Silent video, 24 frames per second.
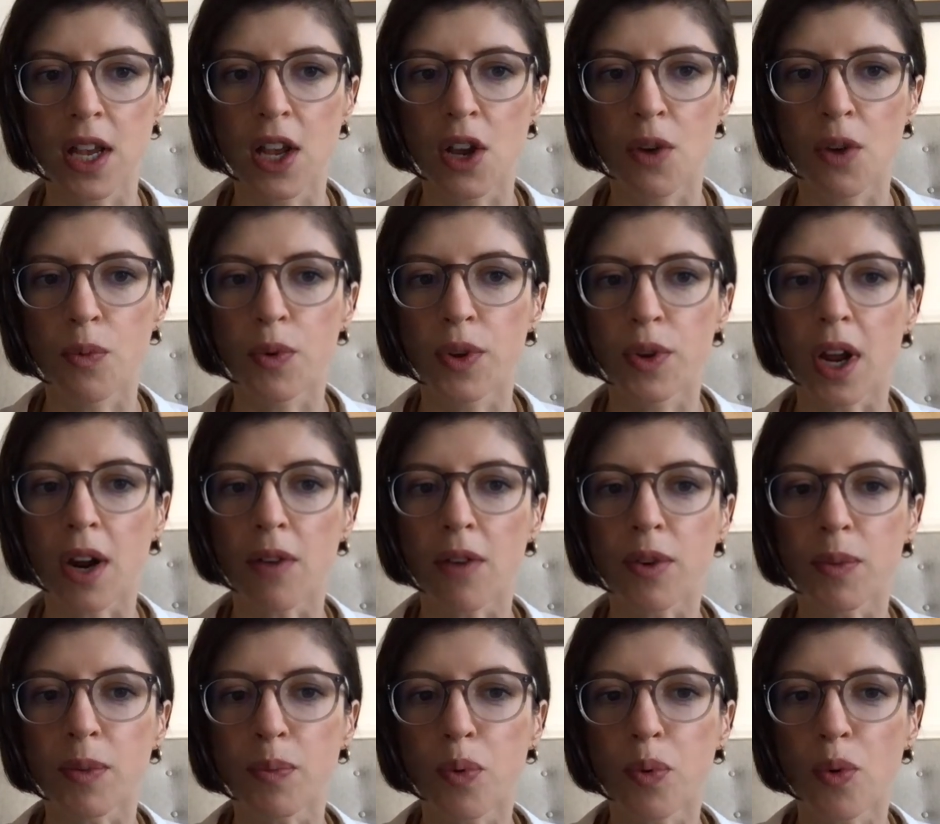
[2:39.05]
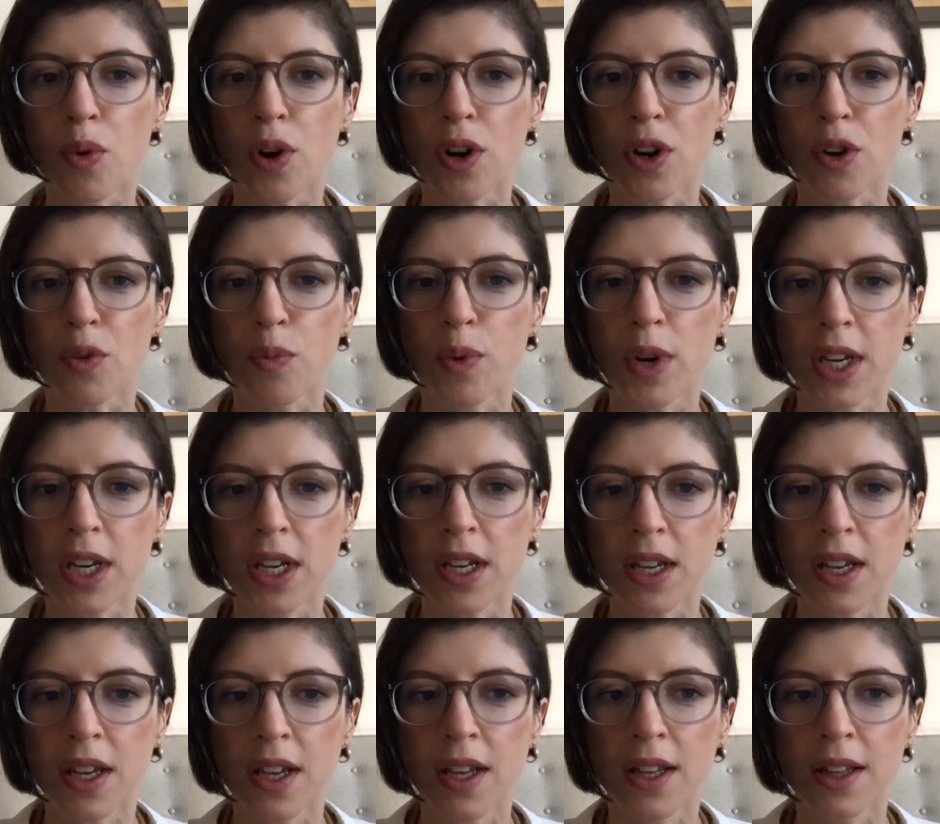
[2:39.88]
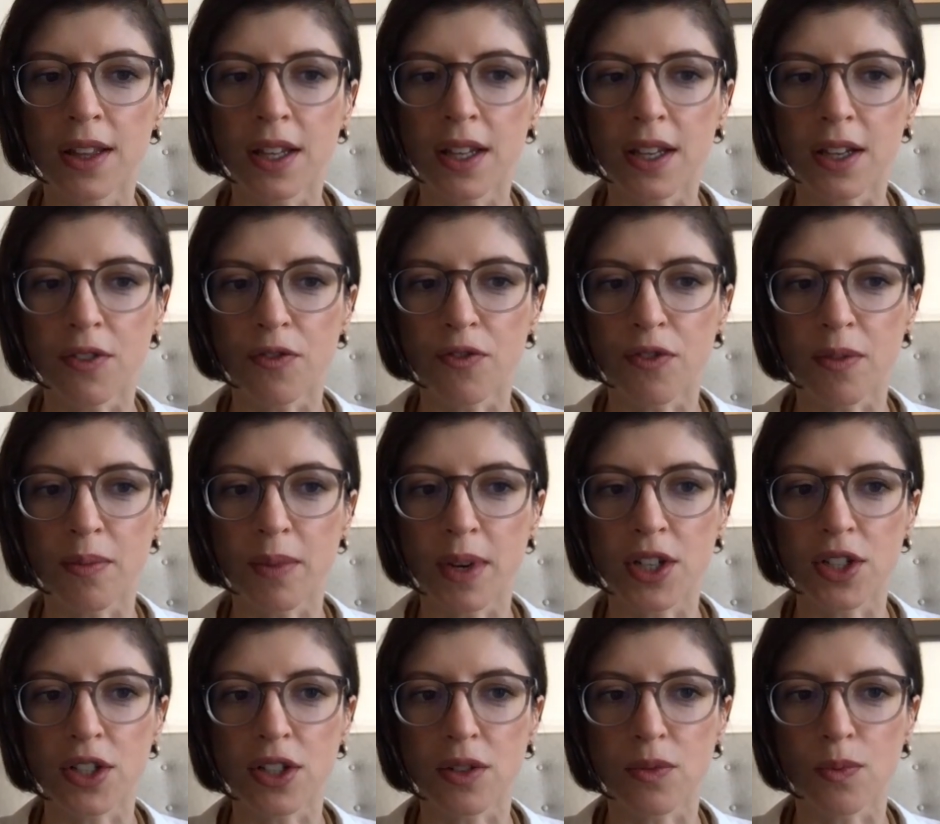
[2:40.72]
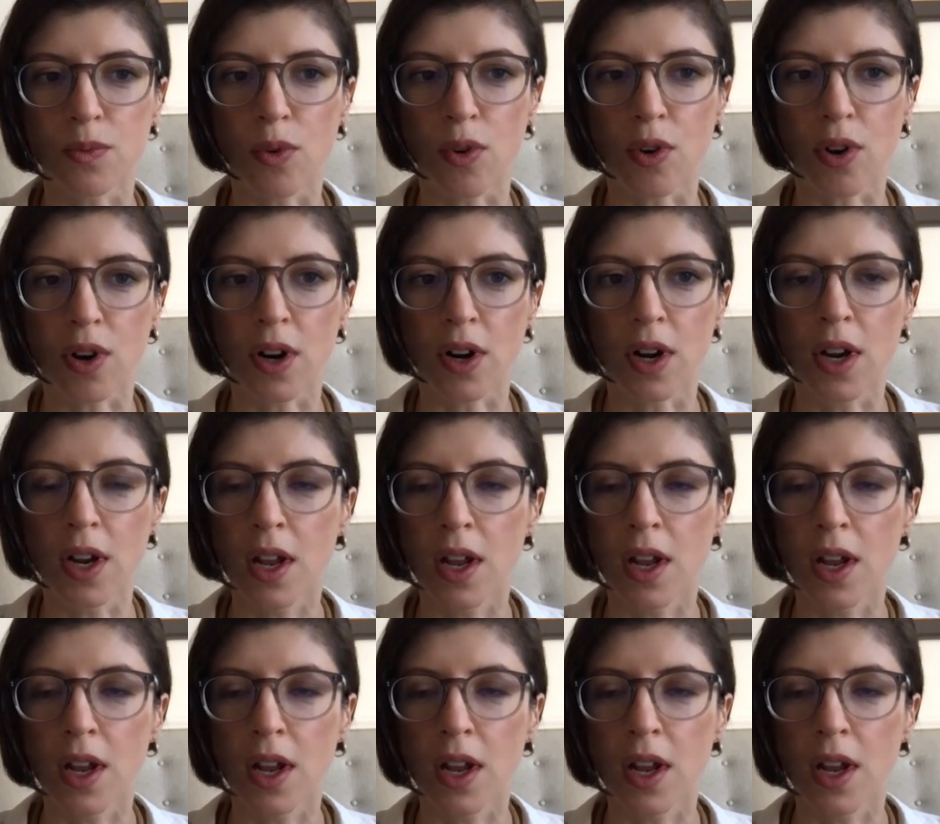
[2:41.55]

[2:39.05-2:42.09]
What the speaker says: with our report winning the information war.